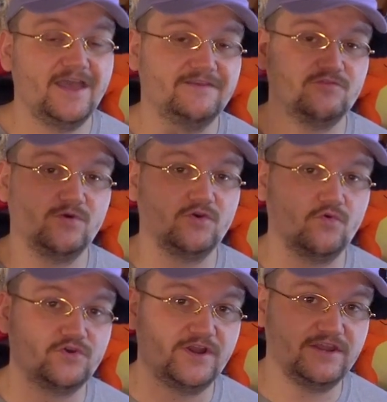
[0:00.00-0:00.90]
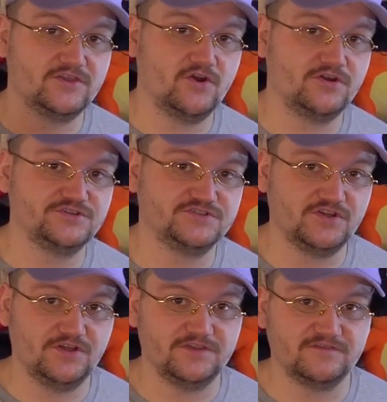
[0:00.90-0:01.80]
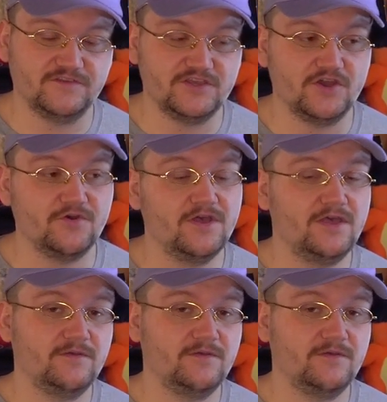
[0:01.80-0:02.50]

And if you want to order any of the cards you saw in this video,